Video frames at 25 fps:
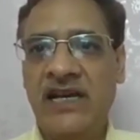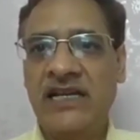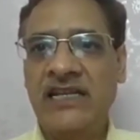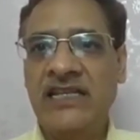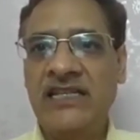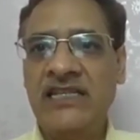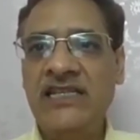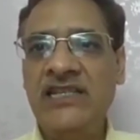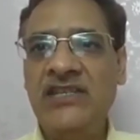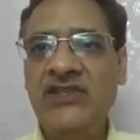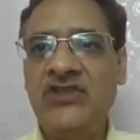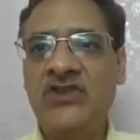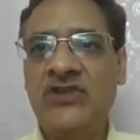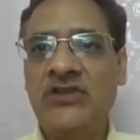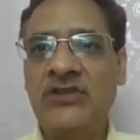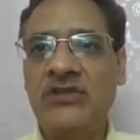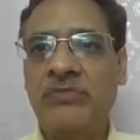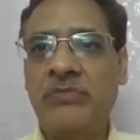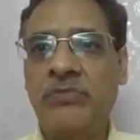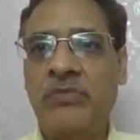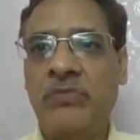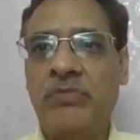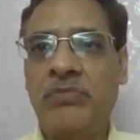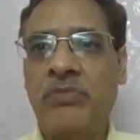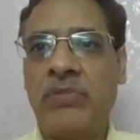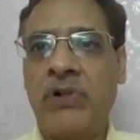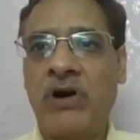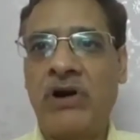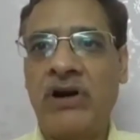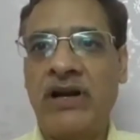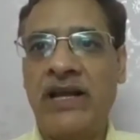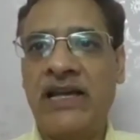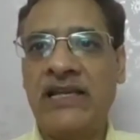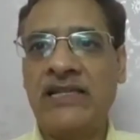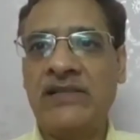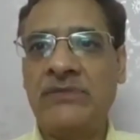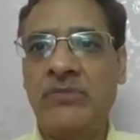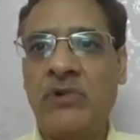and each
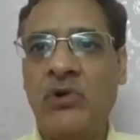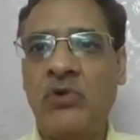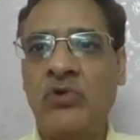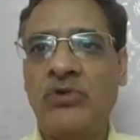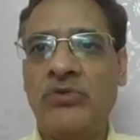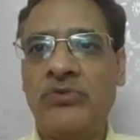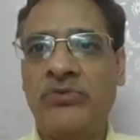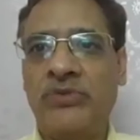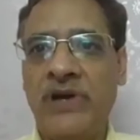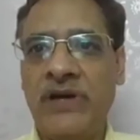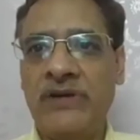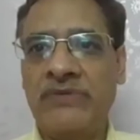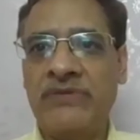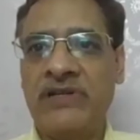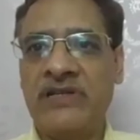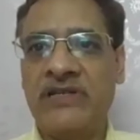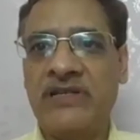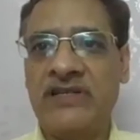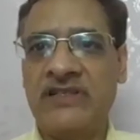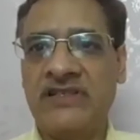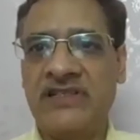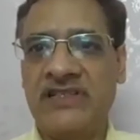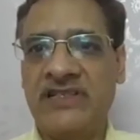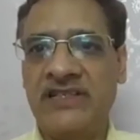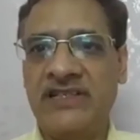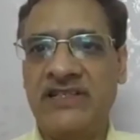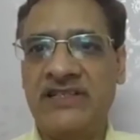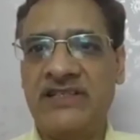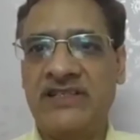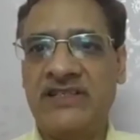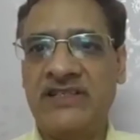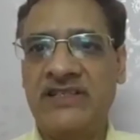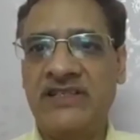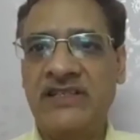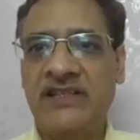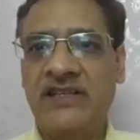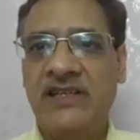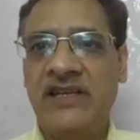pod has about 500
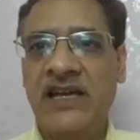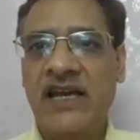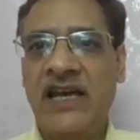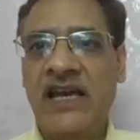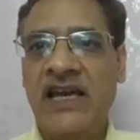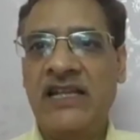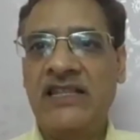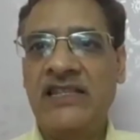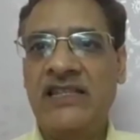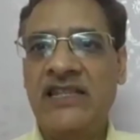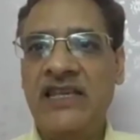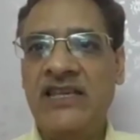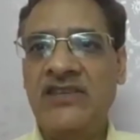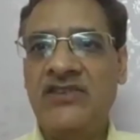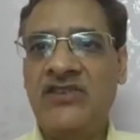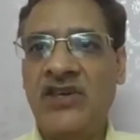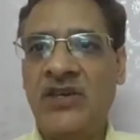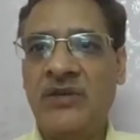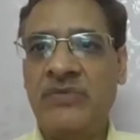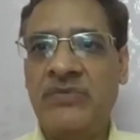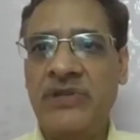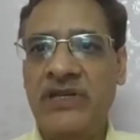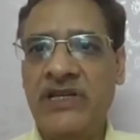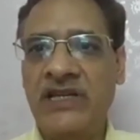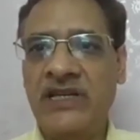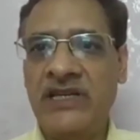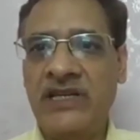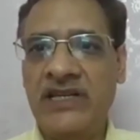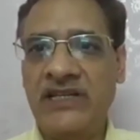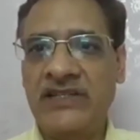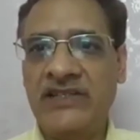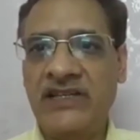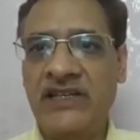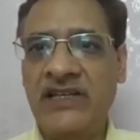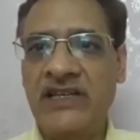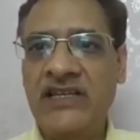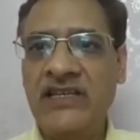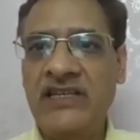seeds and they germinate
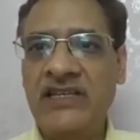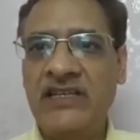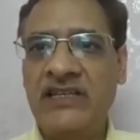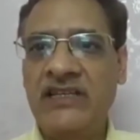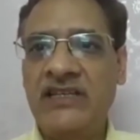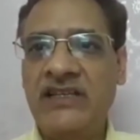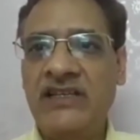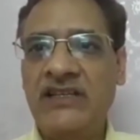easily